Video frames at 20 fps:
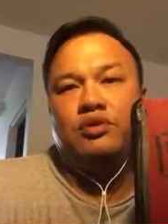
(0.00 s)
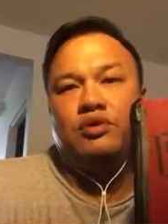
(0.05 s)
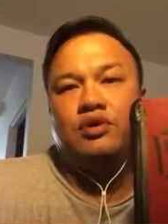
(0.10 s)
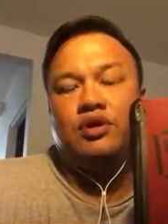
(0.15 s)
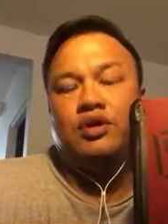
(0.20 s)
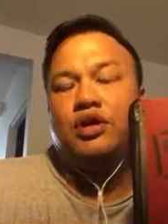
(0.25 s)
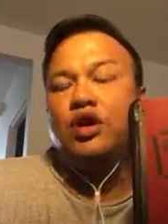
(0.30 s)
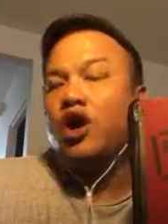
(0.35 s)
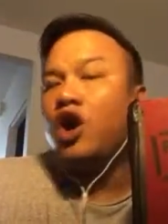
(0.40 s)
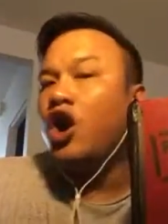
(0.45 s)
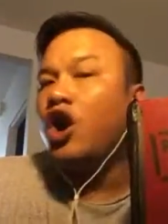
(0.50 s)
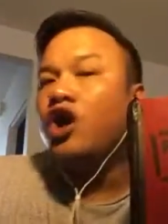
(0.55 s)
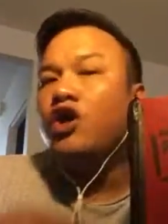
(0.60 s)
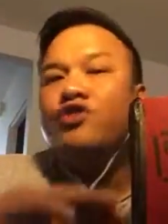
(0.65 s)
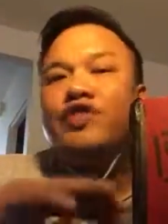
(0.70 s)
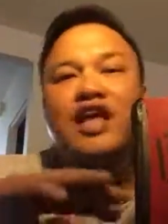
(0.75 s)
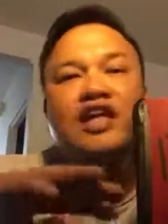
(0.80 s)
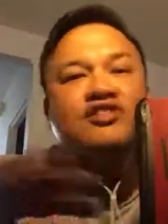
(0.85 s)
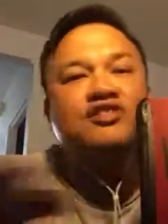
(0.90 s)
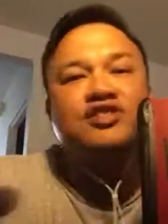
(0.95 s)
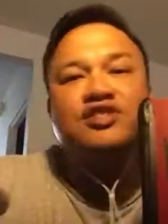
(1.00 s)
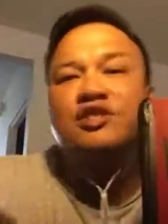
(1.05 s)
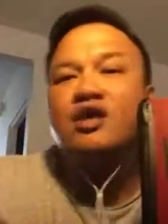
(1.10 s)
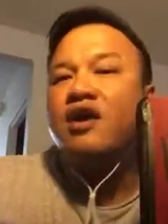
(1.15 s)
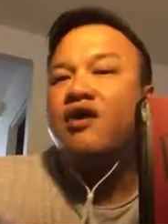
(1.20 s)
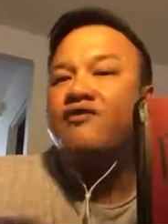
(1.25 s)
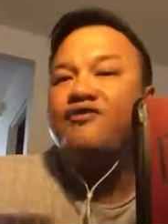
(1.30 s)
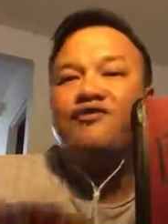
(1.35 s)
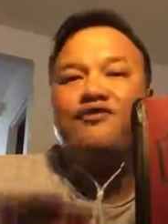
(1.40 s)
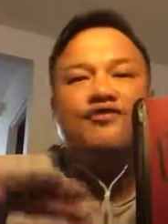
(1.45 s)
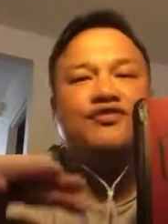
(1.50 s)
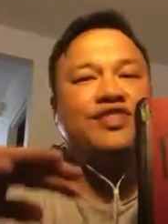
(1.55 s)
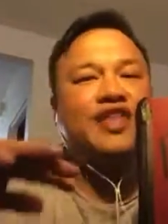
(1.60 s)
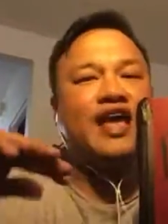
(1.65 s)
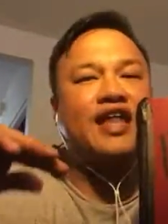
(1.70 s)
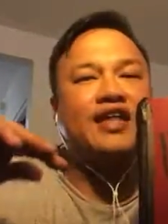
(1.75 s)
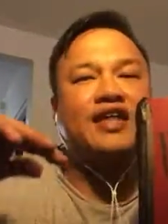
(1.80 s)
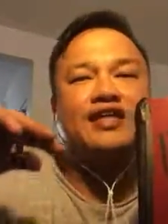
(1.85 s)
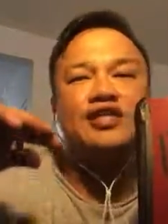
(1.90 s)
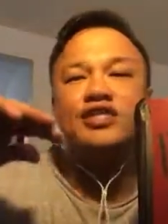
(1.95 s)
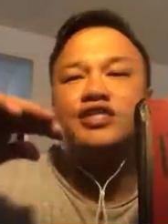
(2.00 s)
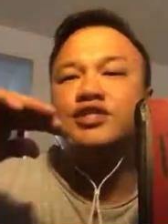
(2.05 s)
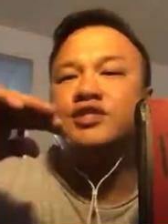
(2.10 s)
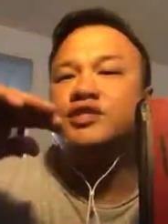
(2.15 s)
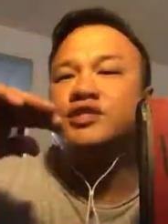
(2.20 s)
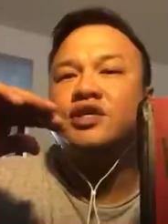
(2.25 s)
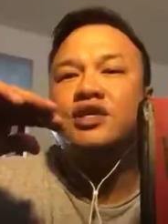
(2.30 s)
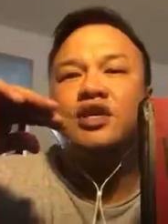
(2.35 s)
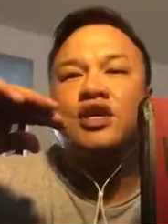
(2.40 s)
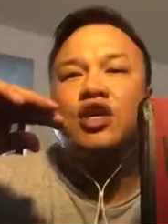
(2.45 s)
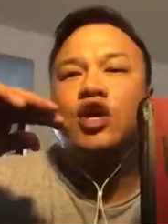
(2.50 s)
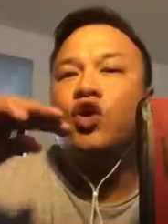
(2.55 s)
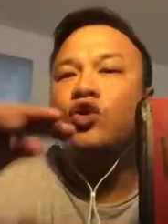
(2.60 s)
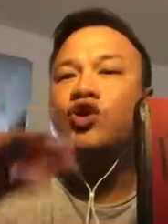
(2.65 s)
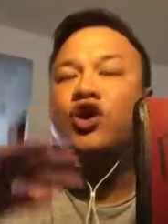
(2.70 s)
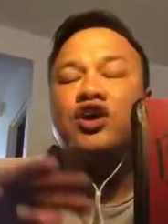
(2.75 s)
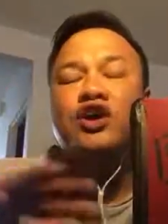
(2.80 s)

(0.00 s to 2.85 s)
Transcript: You know, all that stuff that is going on.